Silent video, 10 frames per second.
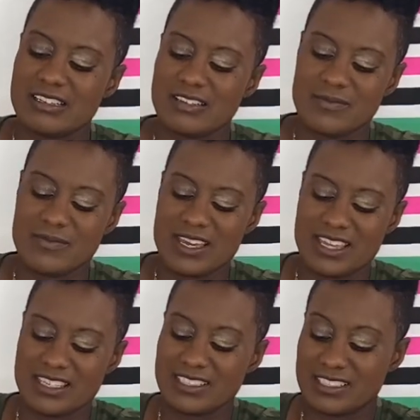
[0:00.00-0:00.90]
man,
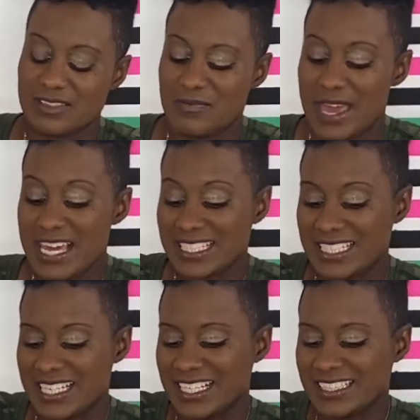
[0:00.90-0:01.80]
this is
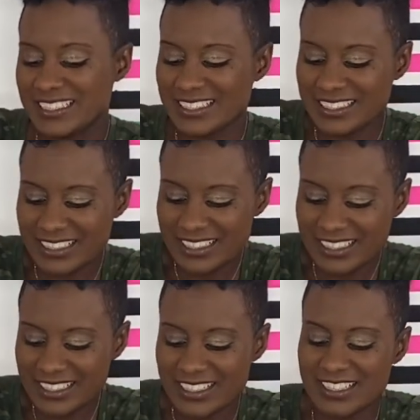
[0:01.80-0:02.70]
amazing.
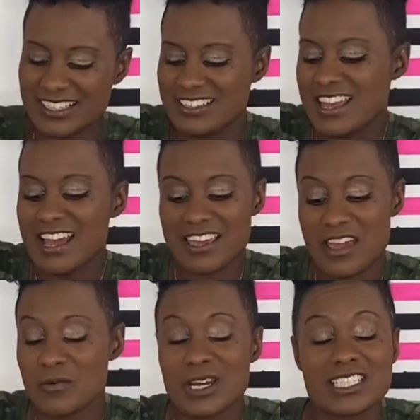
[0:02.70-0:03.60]
Now I can't
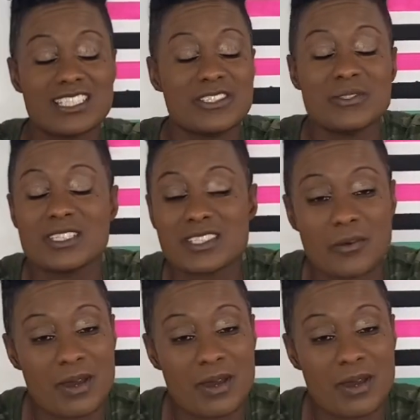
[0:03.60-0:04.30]
wait to do this on my